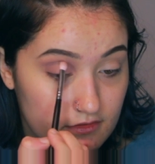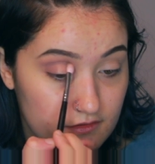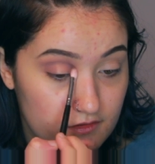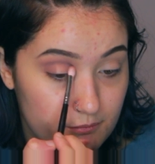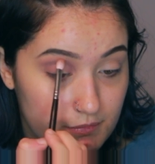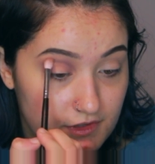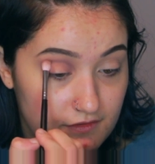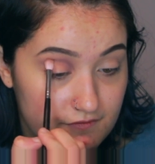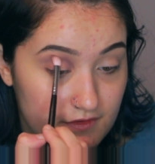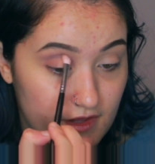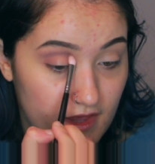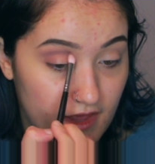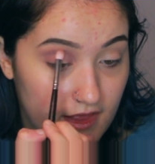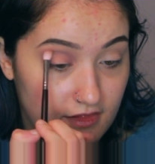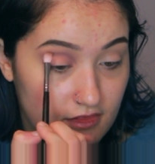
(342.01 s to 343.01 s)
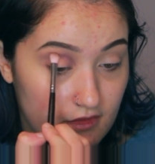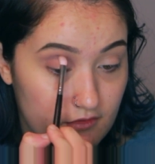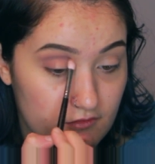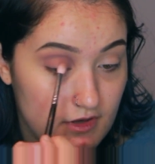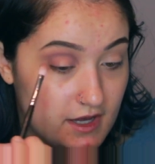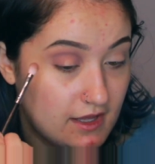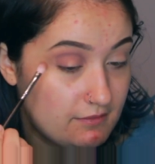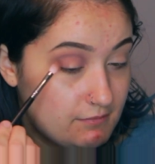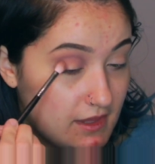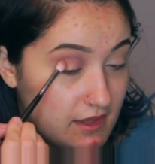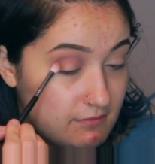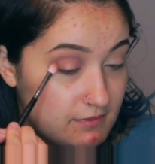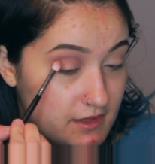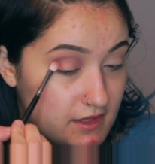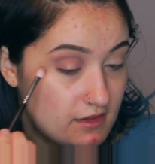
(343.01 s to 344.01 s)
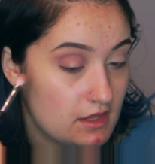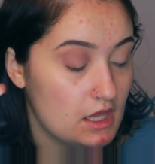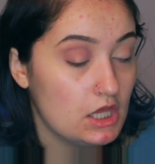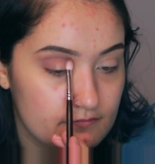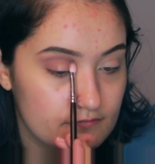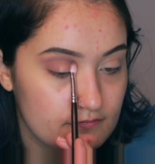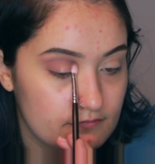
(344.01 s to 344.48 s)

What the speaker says: a little bit of a halo eye maybe.